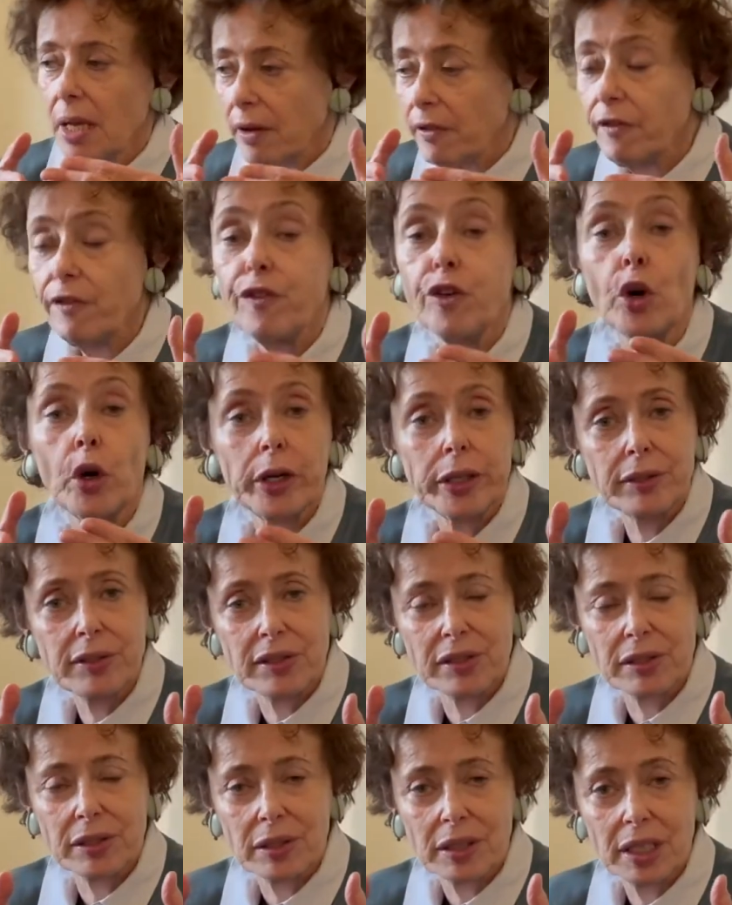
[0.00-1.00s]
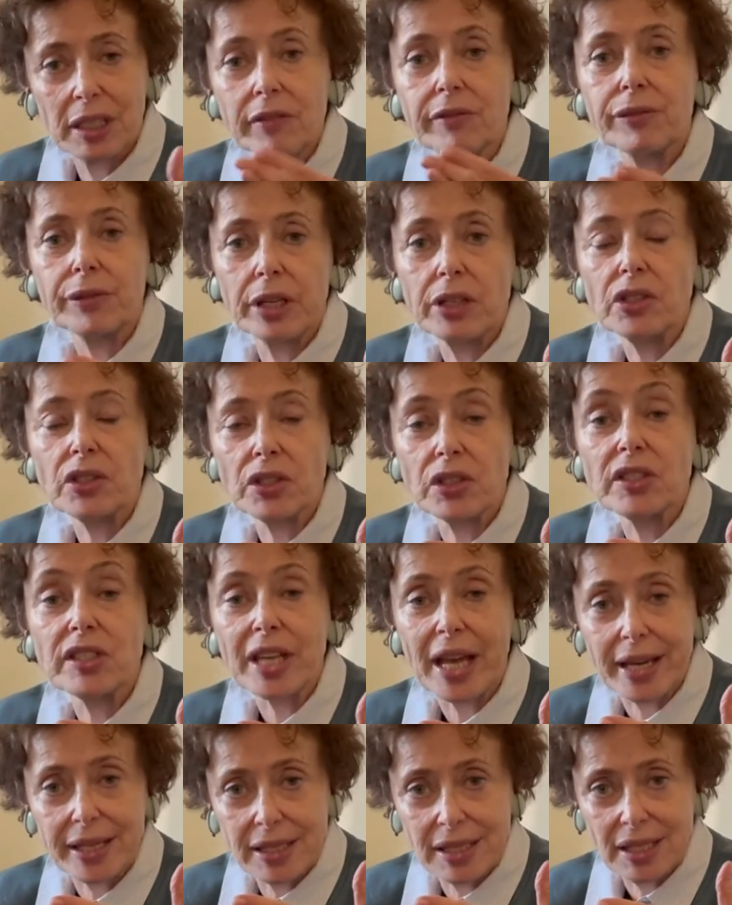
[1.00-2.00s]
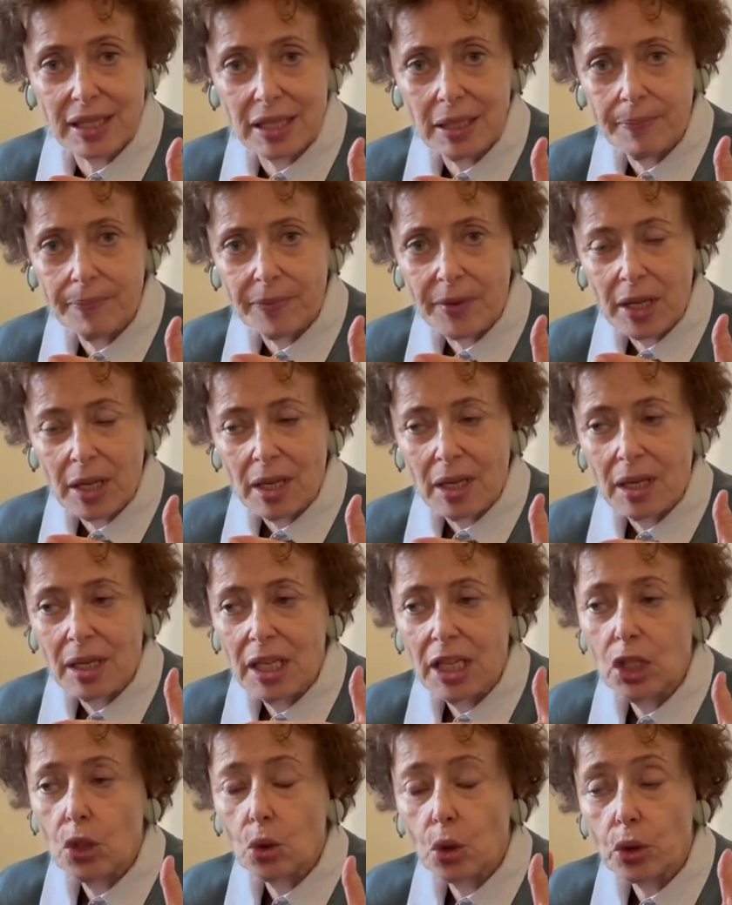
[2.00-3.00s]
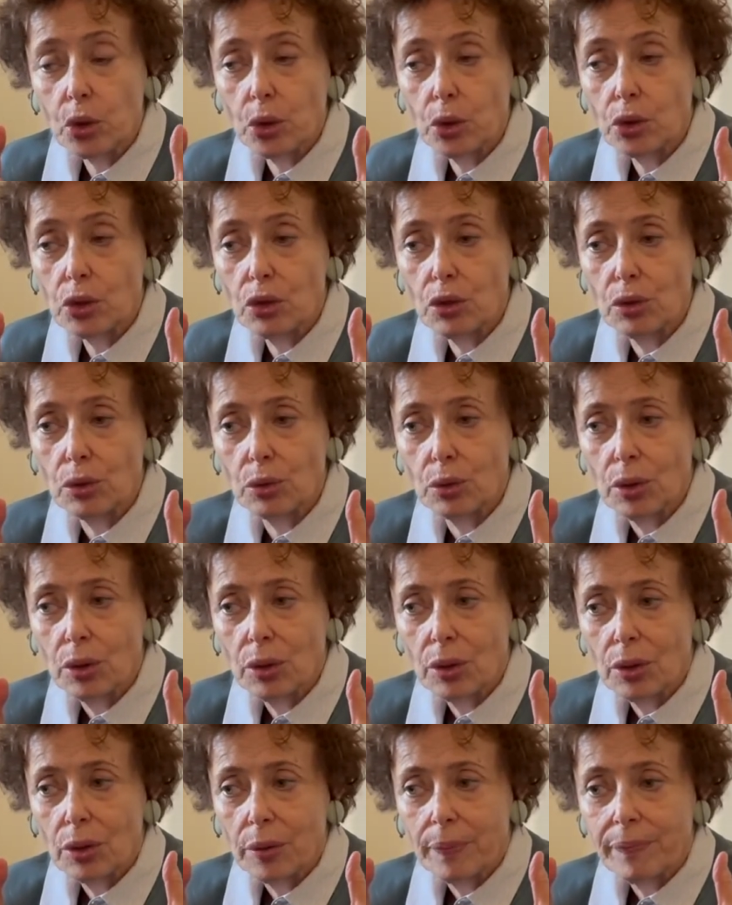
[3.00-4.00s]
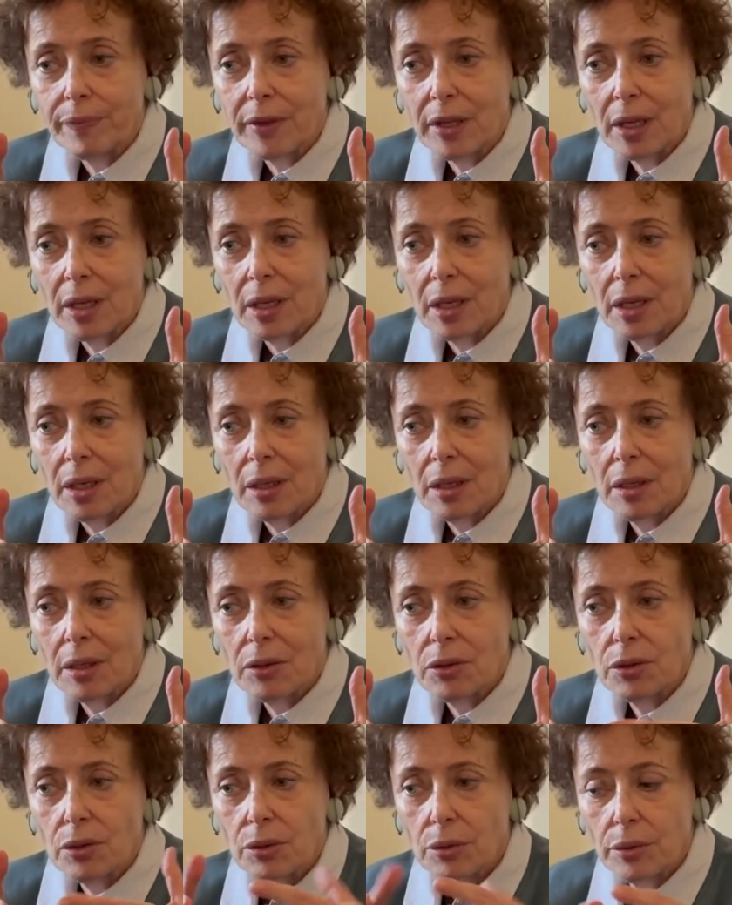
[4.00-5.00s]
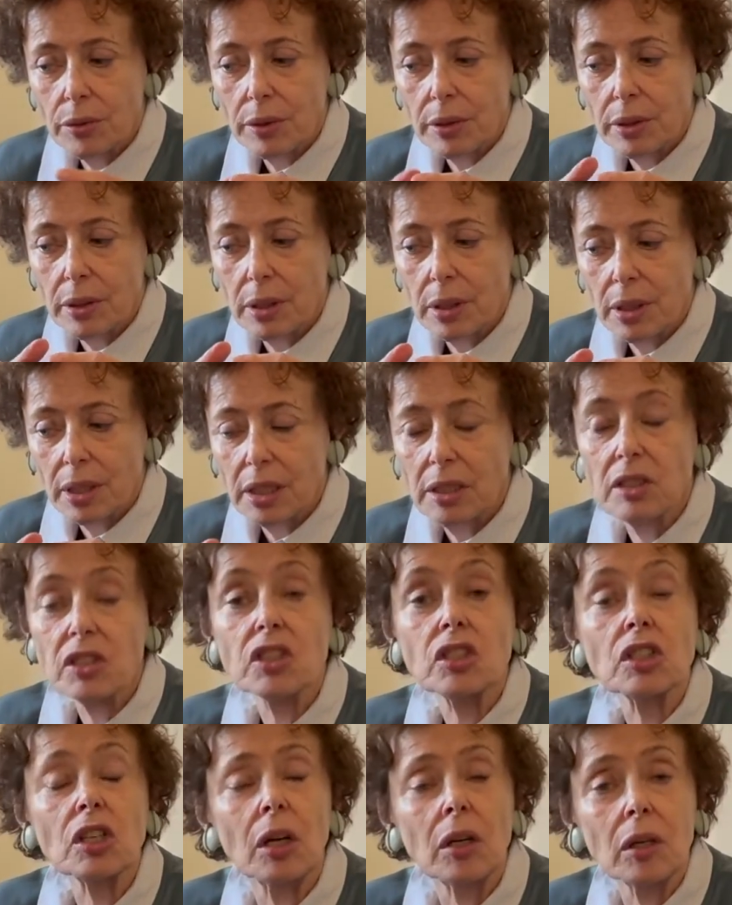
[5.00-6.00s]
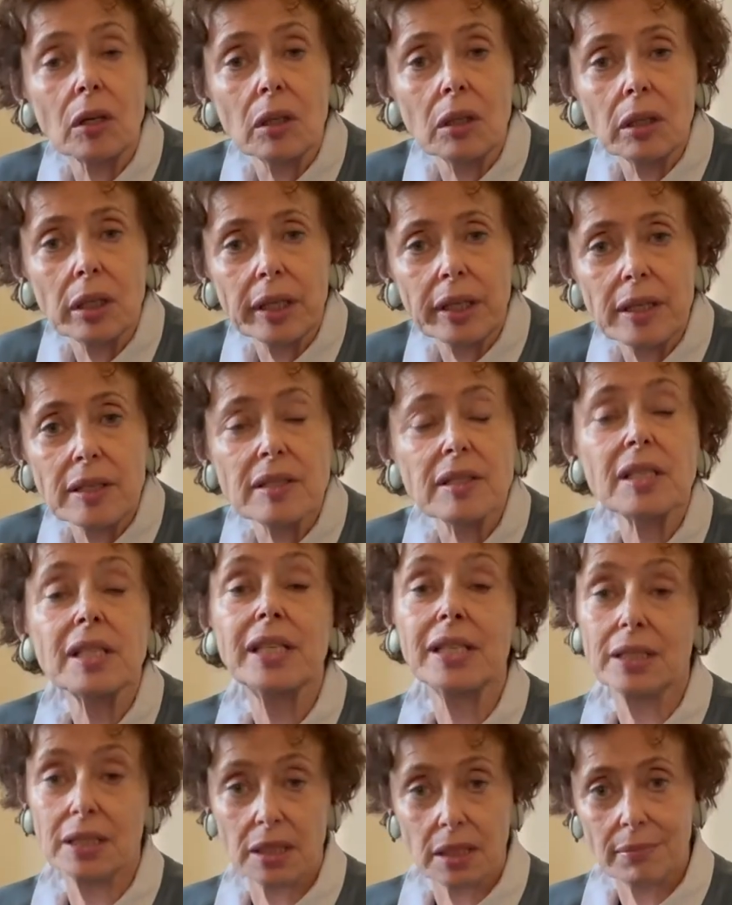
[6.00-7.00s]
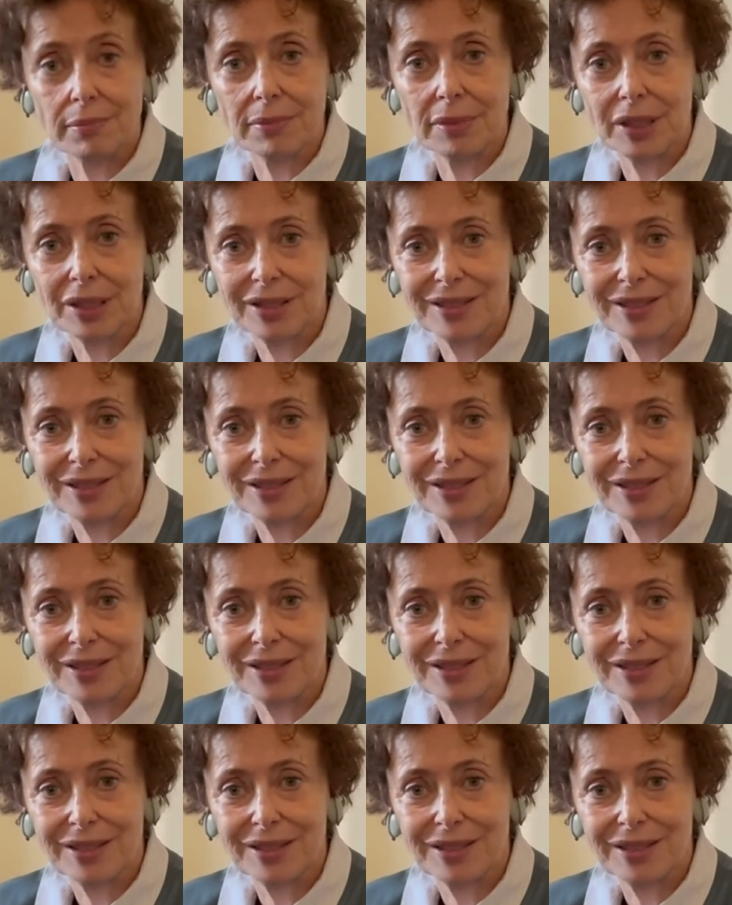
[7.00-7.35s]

voids in French society in order to install his kingdom.